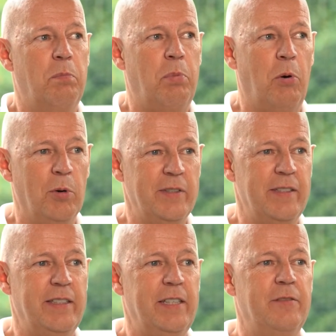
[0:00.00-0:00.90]

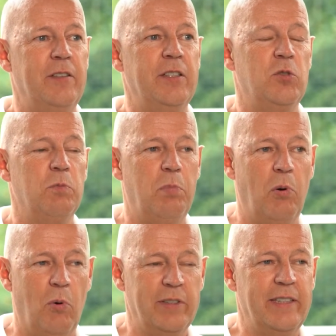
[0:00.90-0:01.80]
positively
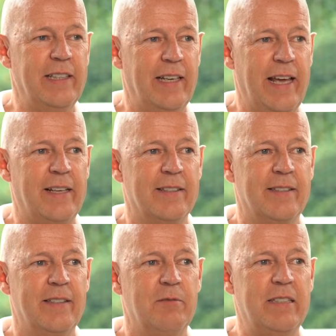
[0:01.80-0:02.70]
supporting
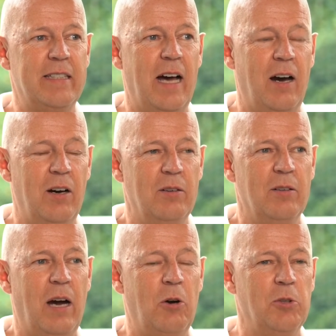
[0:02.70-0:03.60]
legacy
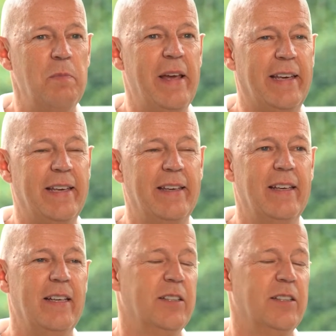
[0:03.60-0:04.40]
without making